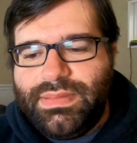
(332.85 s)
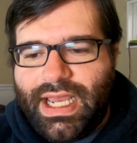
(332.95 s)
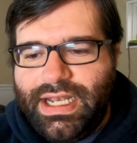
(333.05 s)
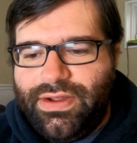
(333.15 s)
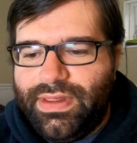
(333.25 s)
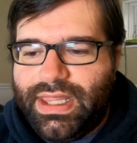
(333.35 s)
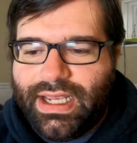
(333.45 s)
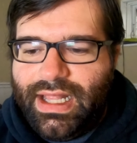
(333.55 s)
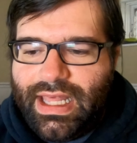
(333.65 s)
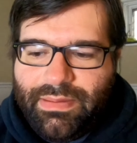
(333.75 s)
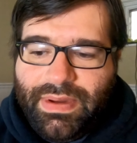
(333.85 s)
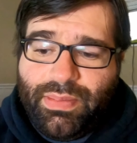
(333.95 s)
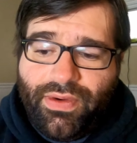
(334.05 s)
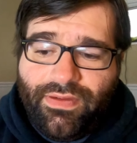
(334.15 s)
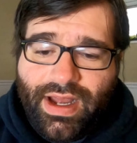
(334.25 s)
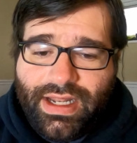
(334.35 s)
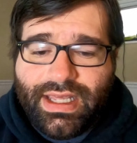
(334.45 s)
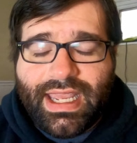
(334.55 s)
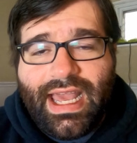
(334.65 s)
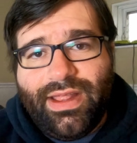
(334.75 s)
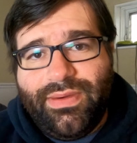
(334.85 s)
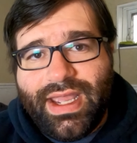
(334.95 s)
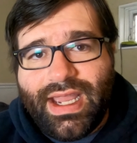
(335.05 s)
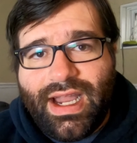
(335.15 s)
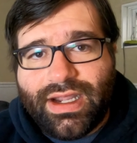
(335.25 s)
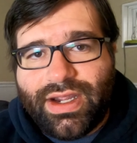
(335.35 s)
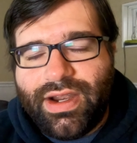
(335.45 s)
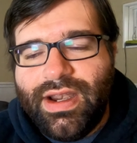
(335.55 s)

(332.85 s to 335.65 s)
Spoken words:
I don't think a lot of people run the Callaway Honker.